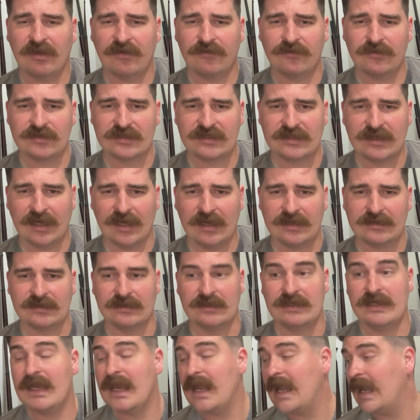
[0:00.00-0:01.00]
have your styes?
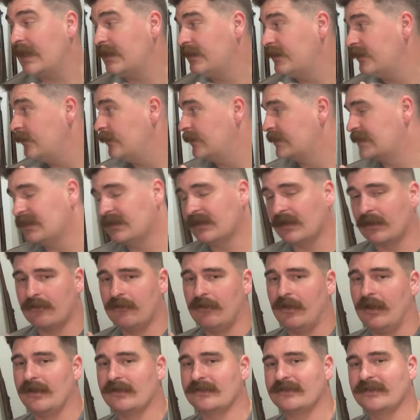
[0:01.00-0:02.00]
And yeah, I do. It's in the
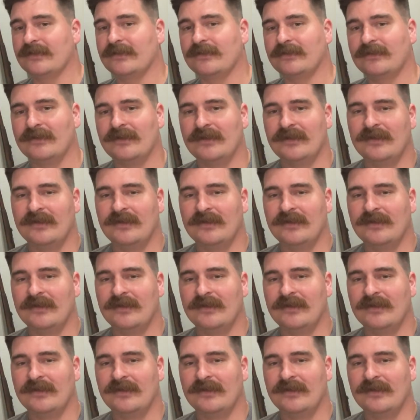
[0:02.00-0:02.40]
closet.